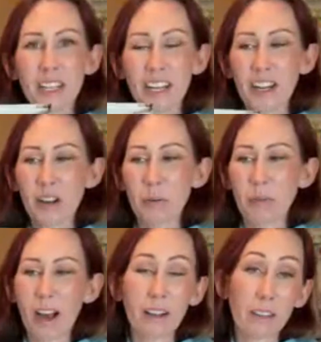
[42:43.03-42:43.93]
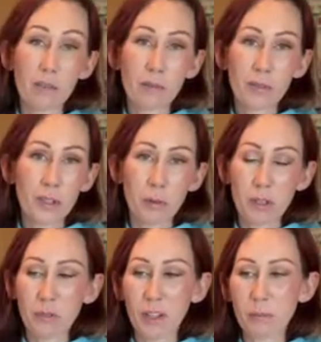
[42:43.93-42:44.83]
I love so much
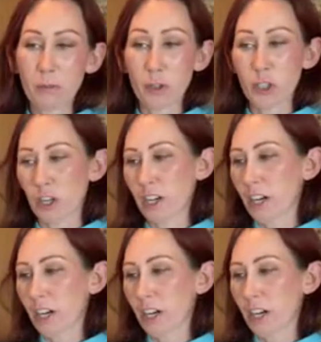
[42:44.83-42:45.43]
vellum for sure.